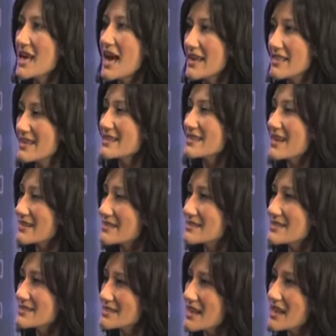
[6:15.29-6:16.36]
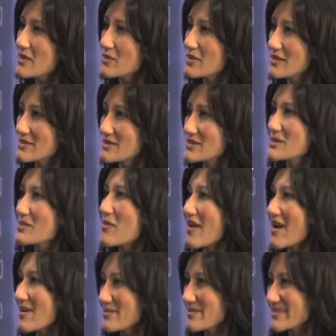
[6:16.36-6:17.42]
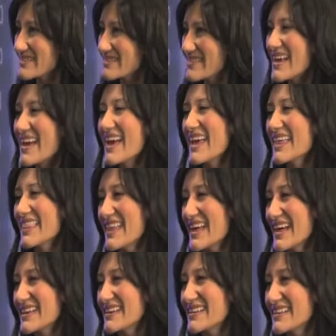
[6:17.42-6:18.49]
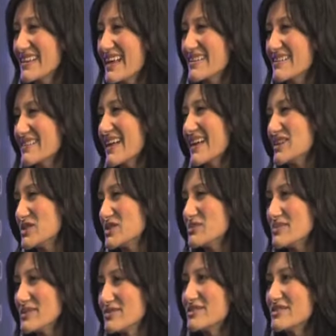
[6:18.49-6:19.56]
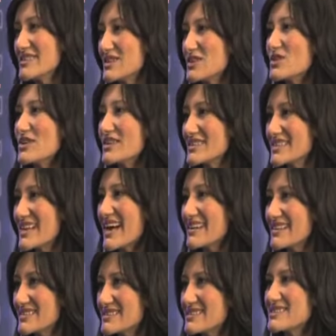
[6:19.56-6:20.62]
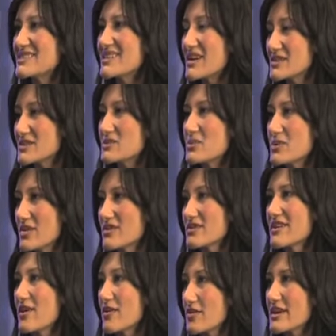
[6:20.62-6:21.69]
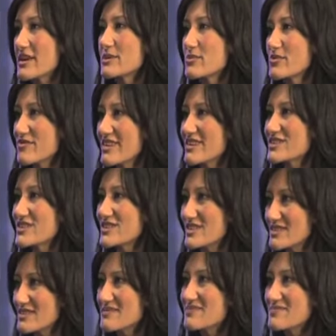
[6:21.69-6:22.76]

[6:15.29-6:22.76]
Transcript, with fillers: I think that's the time when there's a problem and that that, that should be really looked at and discussed with your healthcare professional.